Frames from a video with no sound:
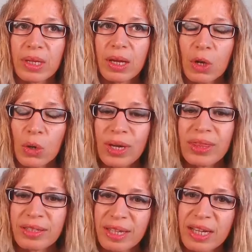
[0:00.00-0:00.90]
look at
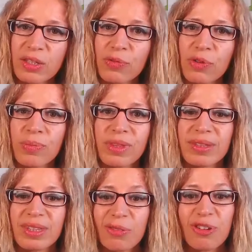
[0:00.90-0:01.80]
that text from the
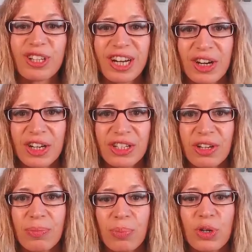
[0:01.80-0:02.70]
different
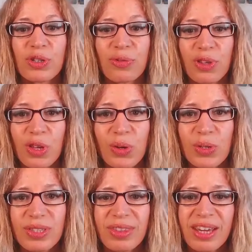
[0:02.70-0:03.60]
character point of
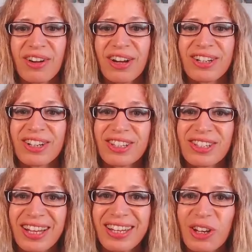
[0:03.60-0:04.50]
views, their
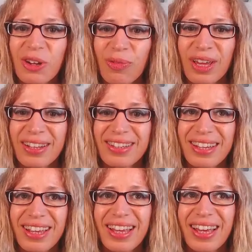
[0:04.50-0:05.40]
understanding of that
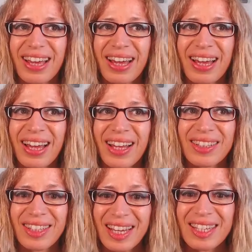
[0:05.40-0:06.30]

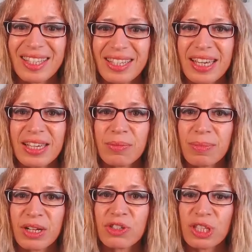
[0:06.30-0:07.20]
text is
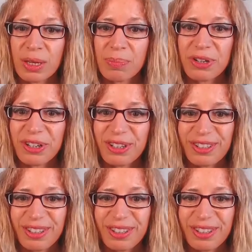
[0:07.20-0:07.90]
much deeper.